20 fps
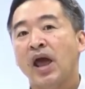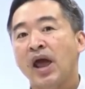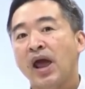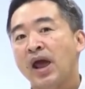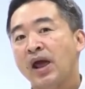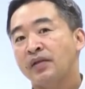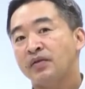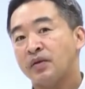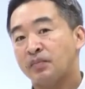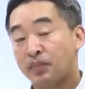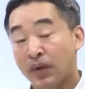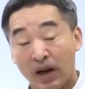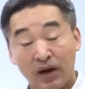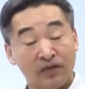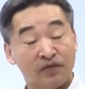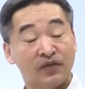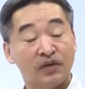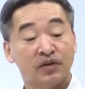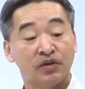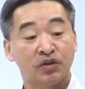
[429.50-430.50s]
And the
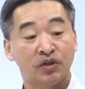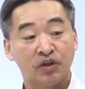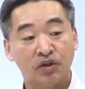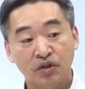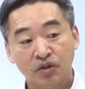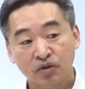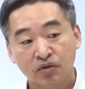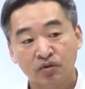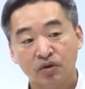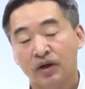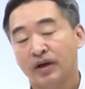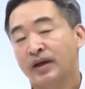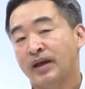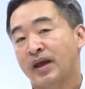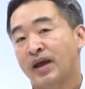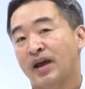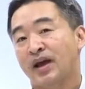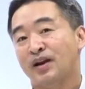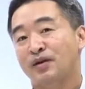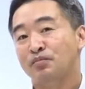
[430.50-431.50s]
benefit to you,
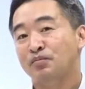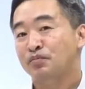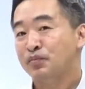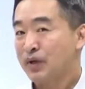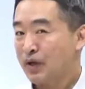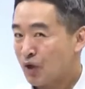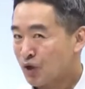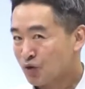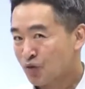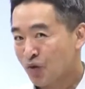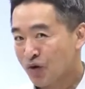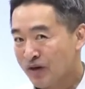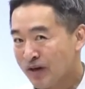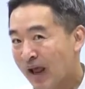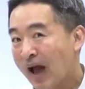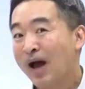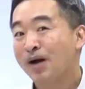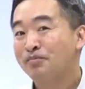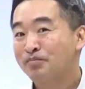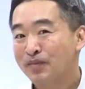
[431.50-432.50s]
again, because we're
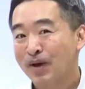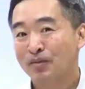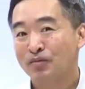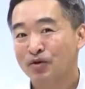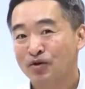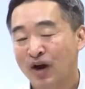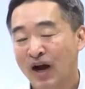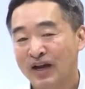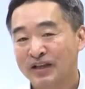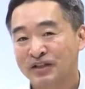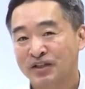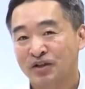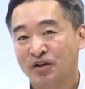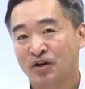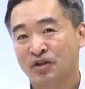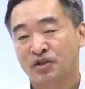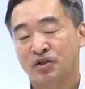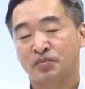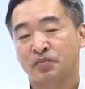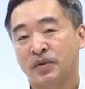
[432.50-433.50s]
not memorizing
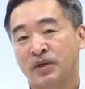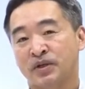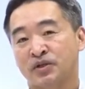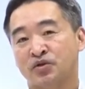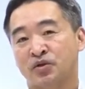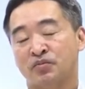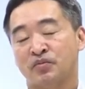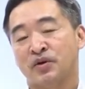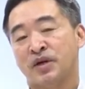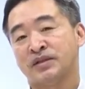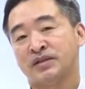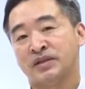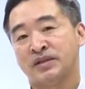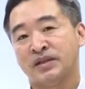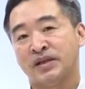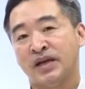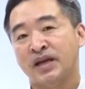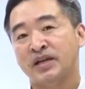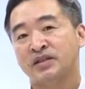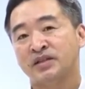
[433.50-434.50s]
our speech or
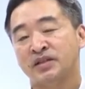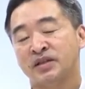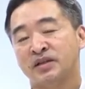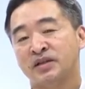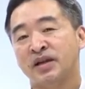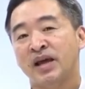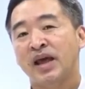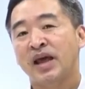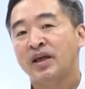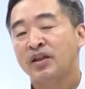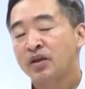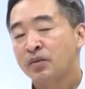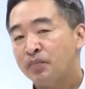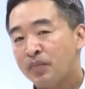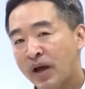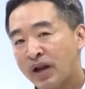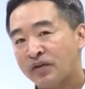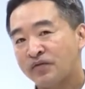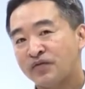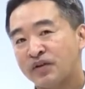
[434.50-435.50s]
presentation, the
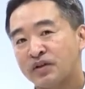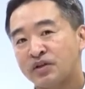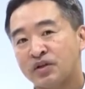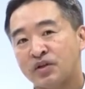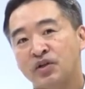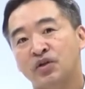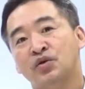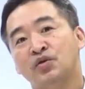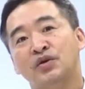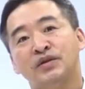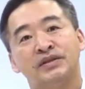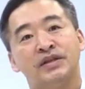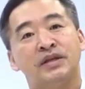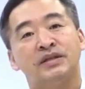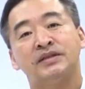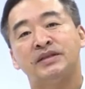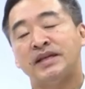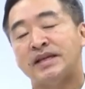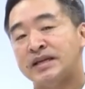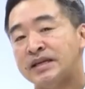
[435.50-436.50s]
benefit to you is
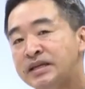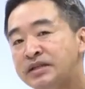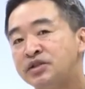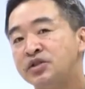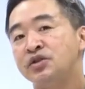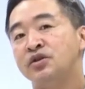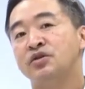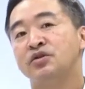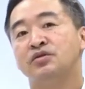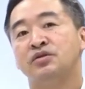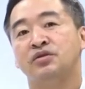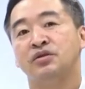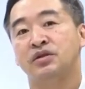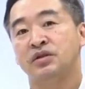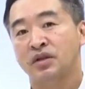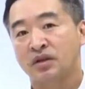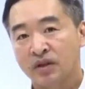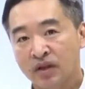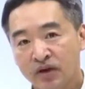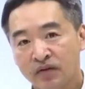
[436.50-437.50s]
it's easier to
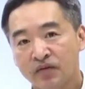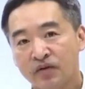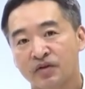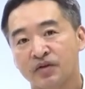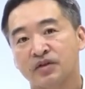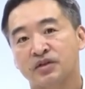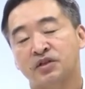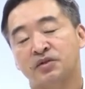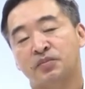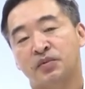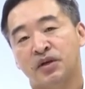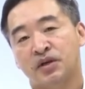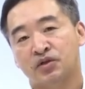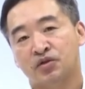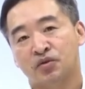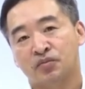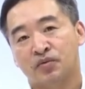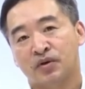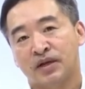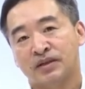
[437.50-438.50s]
deliver the speech
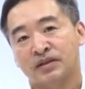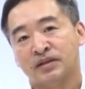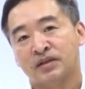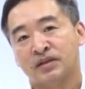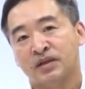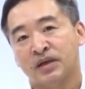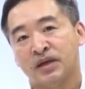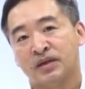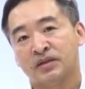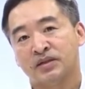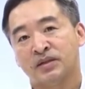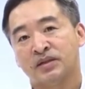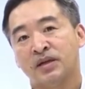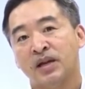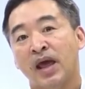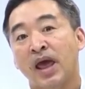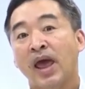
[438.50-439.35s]
or presentation.